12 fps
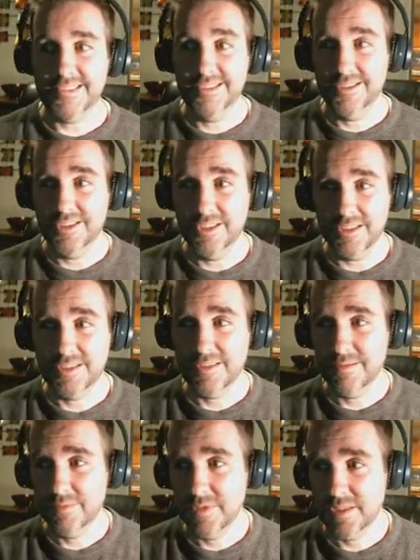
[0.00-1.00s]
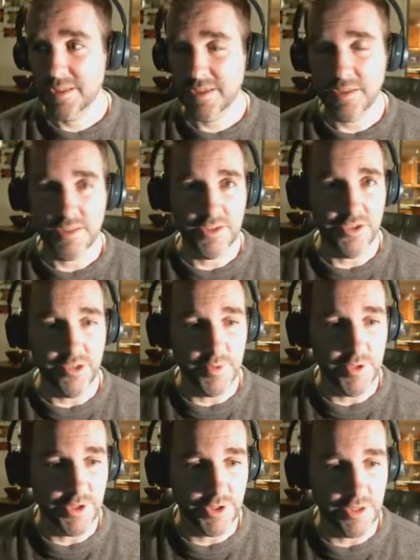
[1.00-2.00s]
just continue to
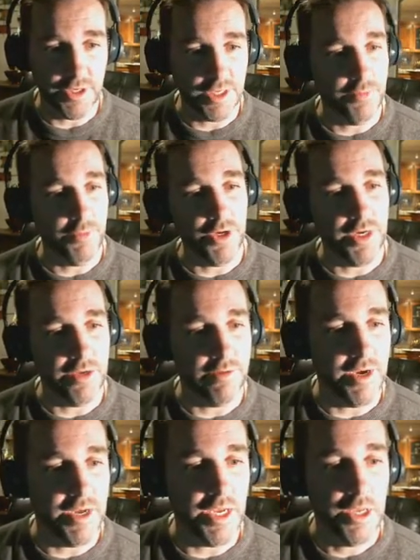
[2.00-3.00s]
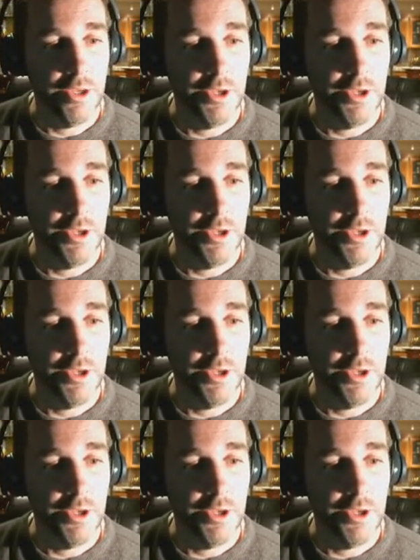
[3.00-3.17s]
build the community around it.